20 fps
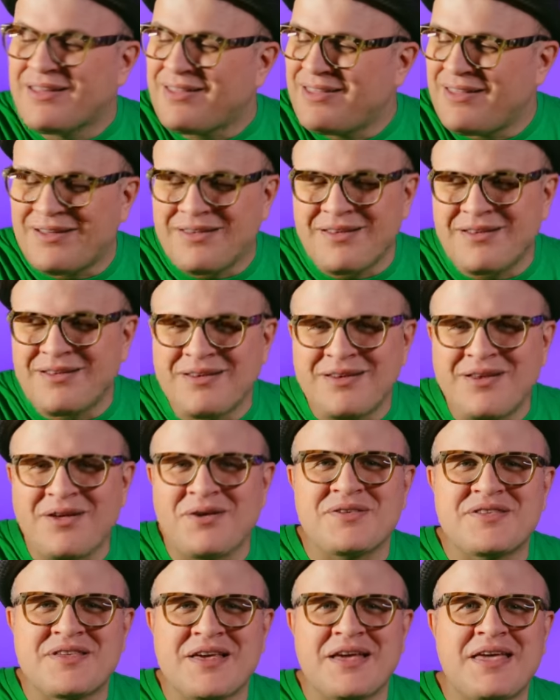No, no, no,
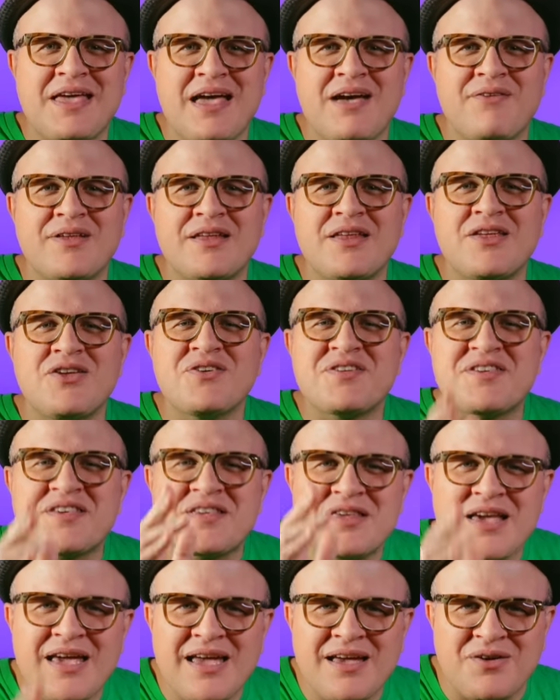no, said Kevin, you're
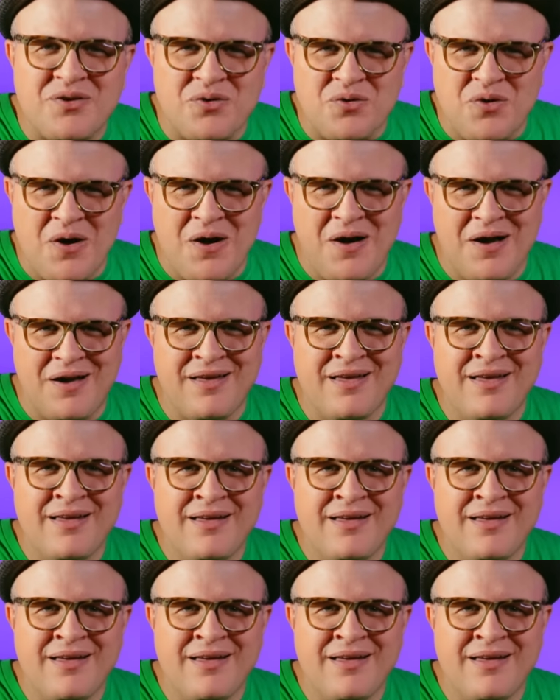singing it wrong.